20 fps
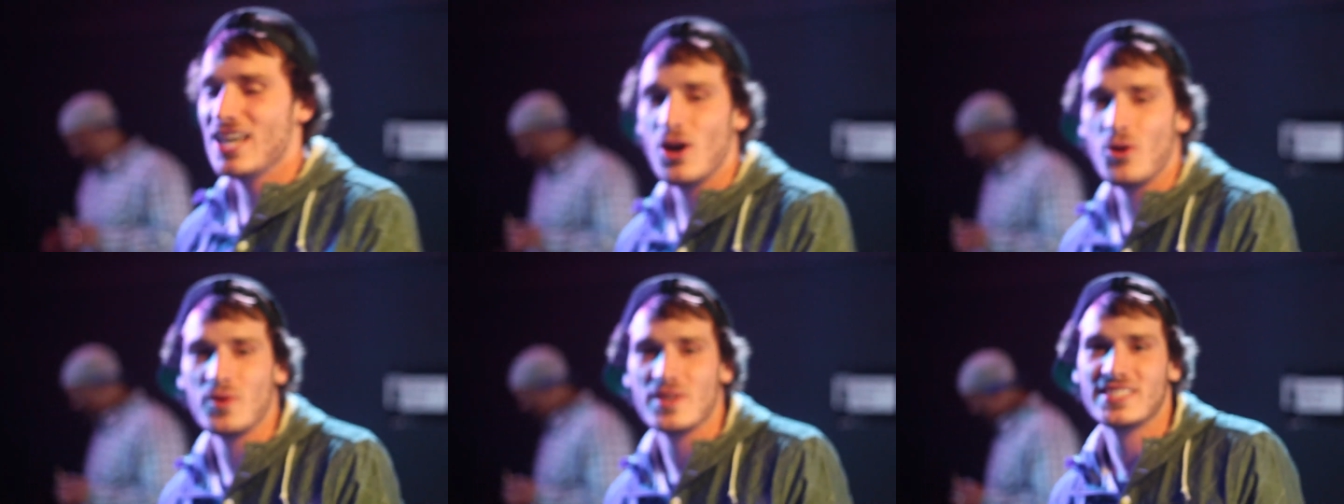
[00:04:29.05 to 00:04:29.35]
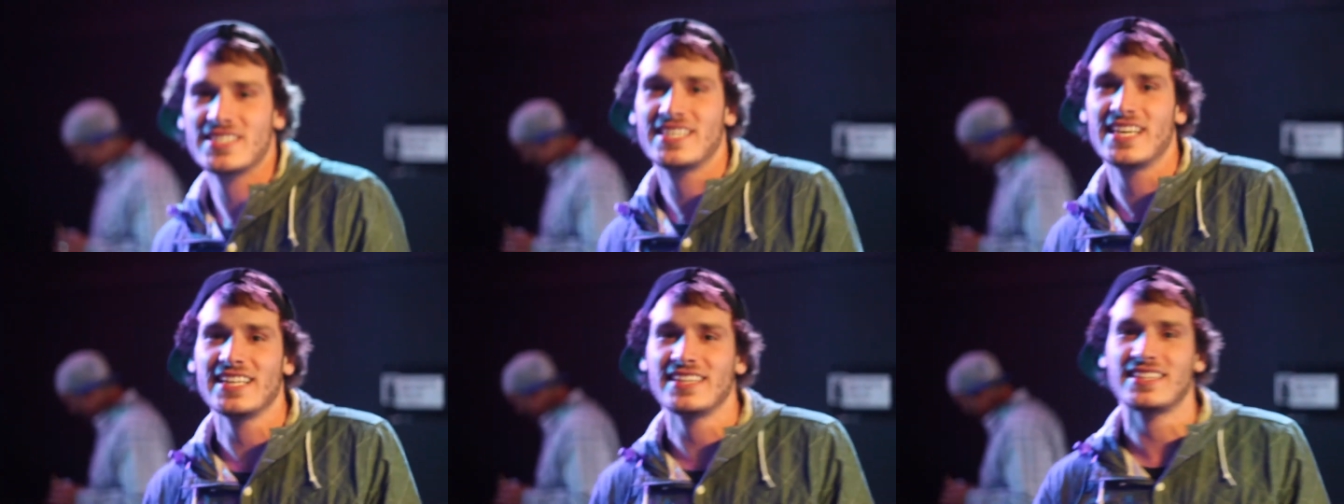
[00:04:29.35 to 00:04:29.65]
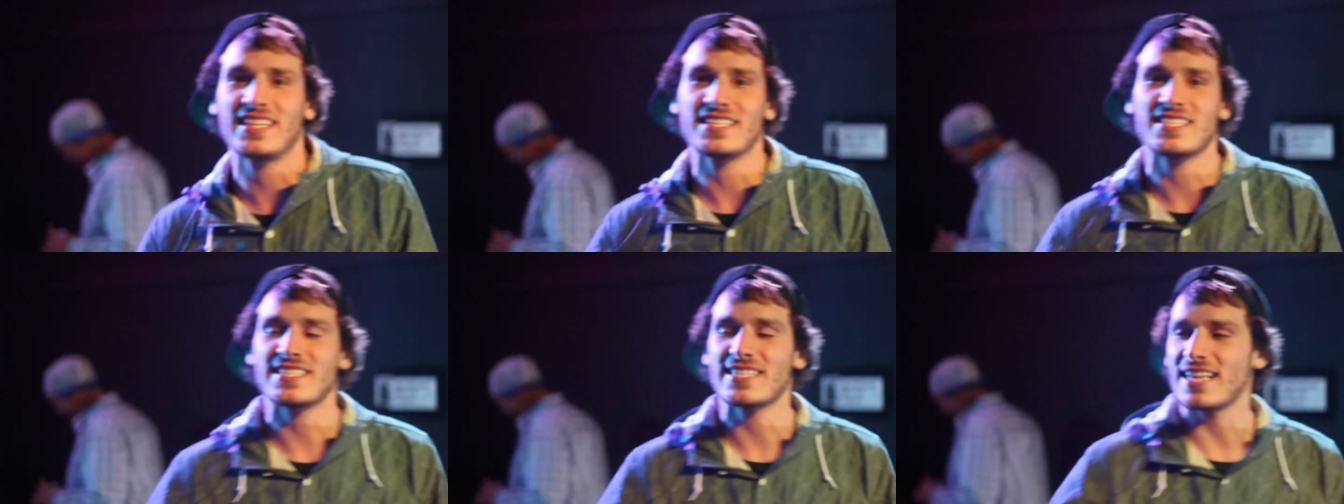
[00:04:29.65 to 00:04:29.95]
He always
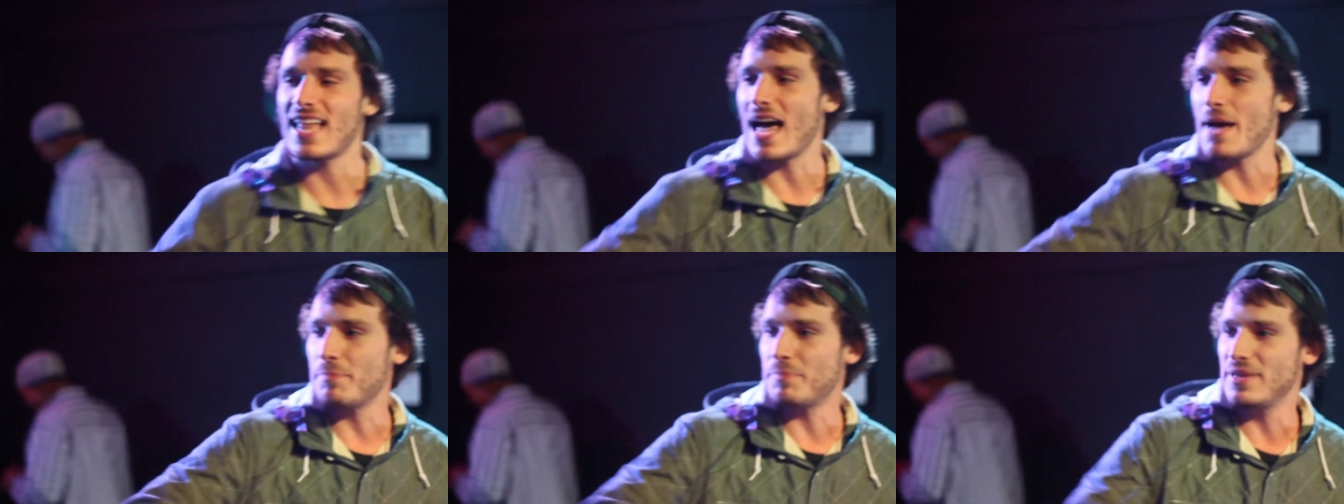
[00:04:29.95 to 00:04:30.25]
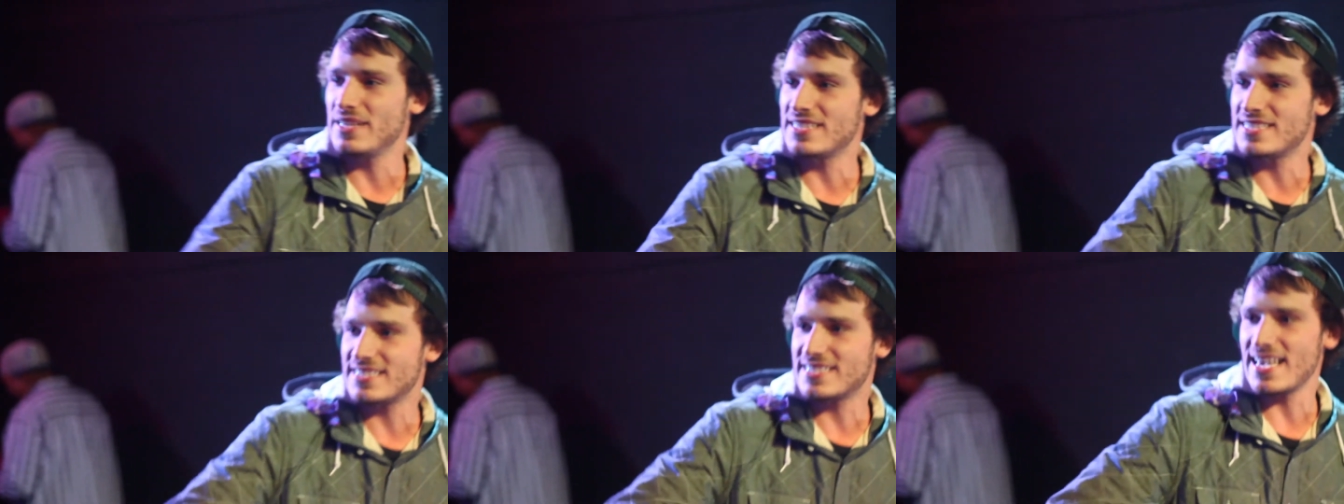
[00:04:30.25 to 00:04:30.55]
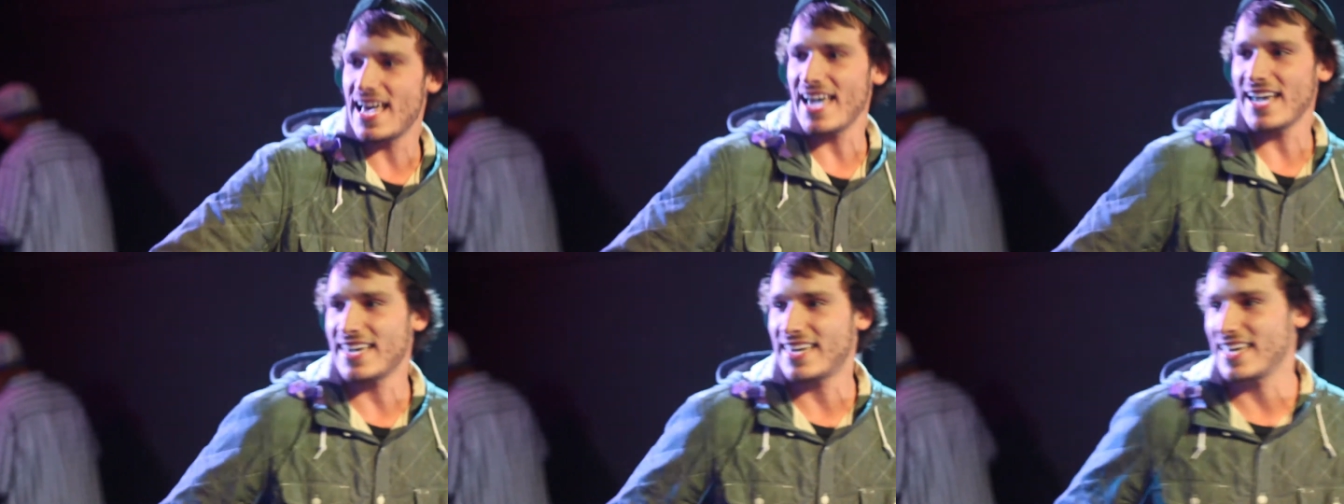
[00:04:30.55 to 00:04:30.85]
get the sloppy
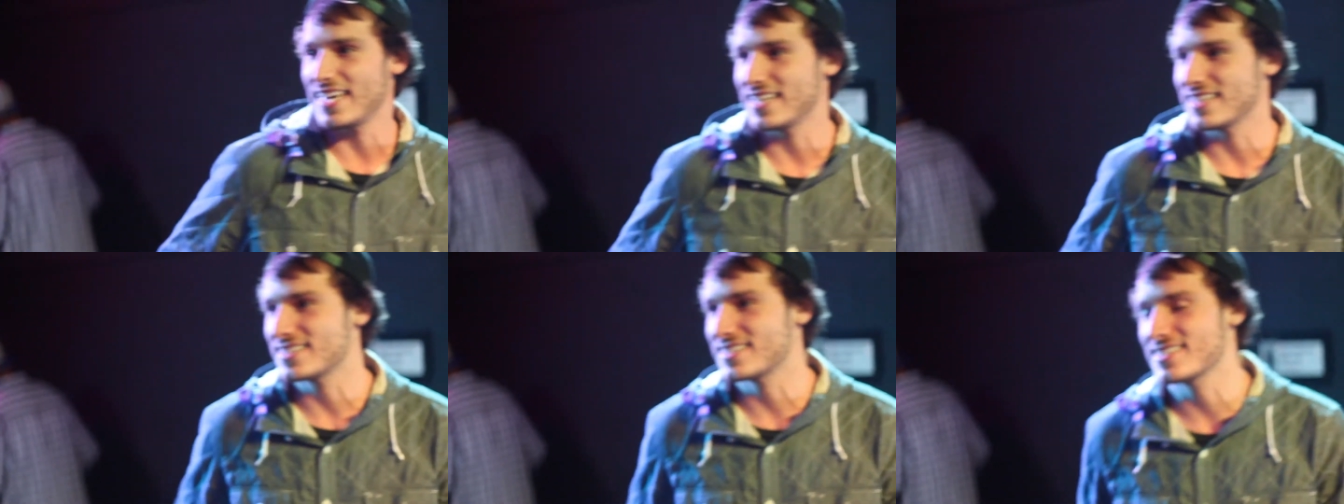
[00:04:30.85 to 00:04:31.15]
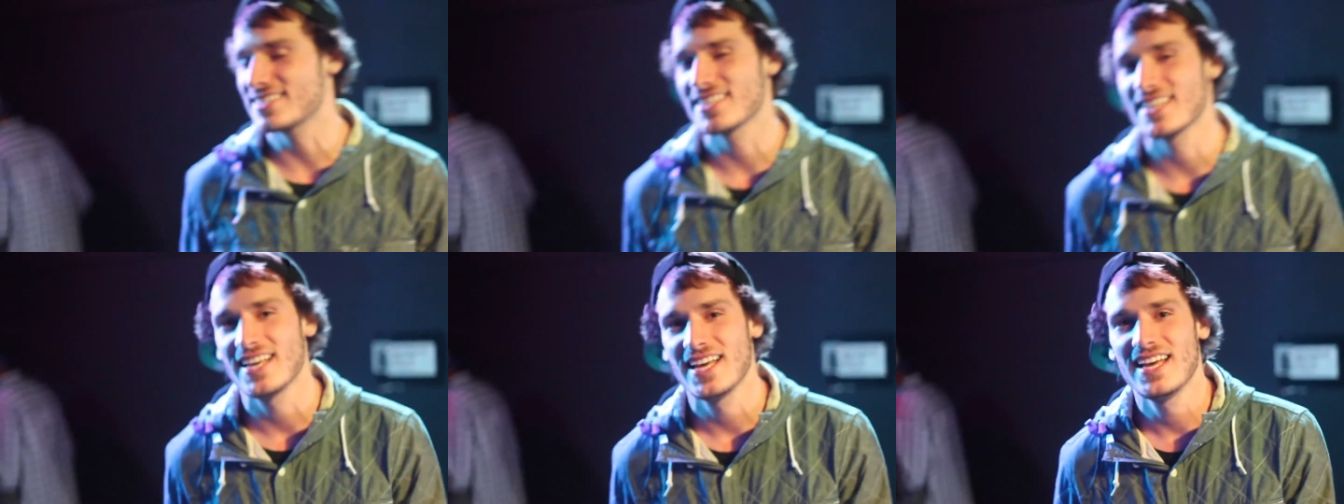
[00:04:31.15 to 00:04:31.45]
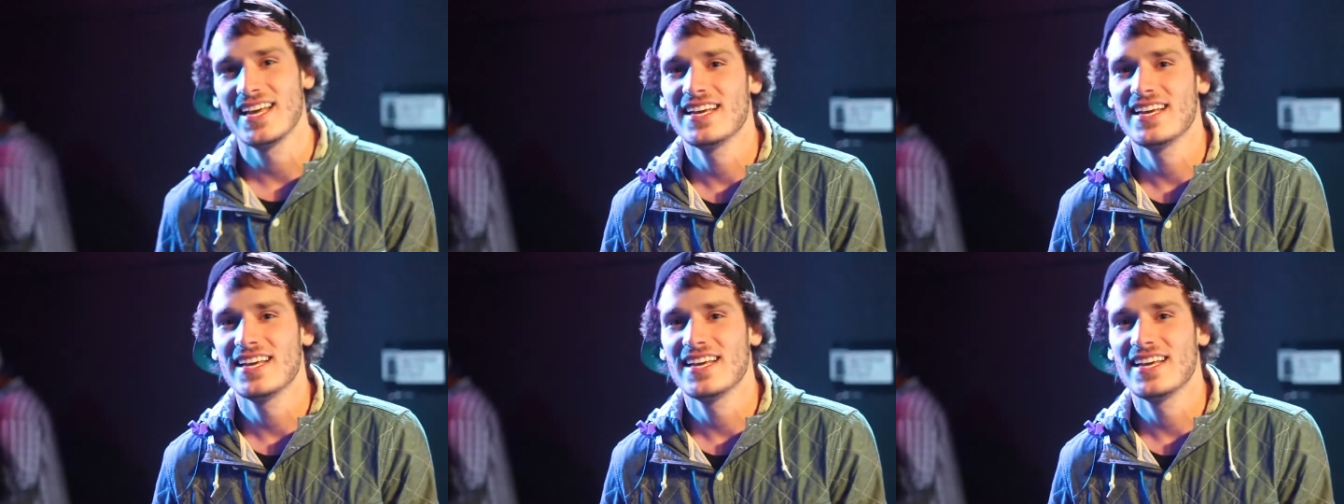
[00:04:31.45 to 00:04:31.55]
seconds.